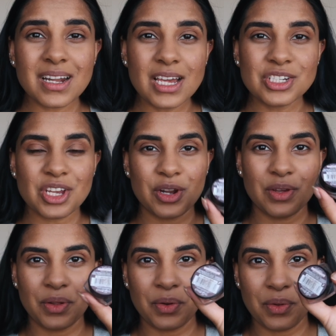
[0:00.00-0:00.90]
an eyeshadow
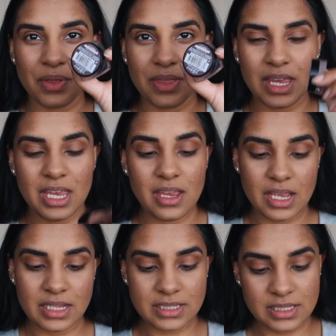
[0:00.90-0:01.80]
little thingy.
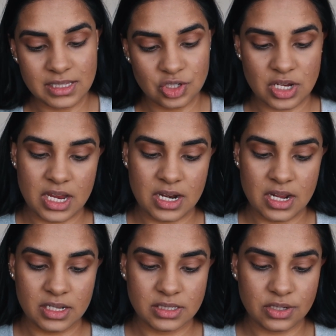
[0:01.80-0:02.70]
It's in the shade
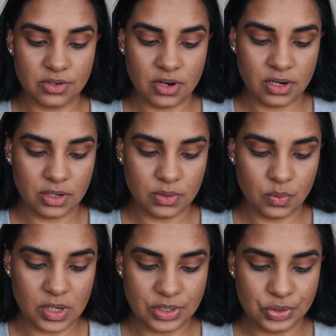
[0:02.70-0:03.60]

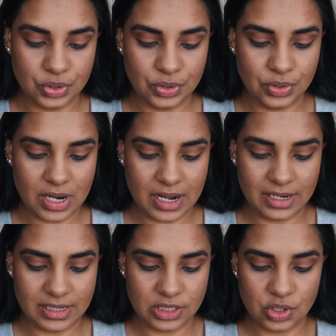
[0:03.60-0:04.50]
012
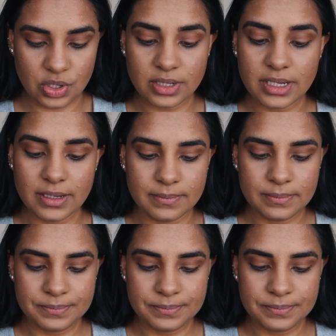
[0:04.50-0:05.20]
Endless Chocolate.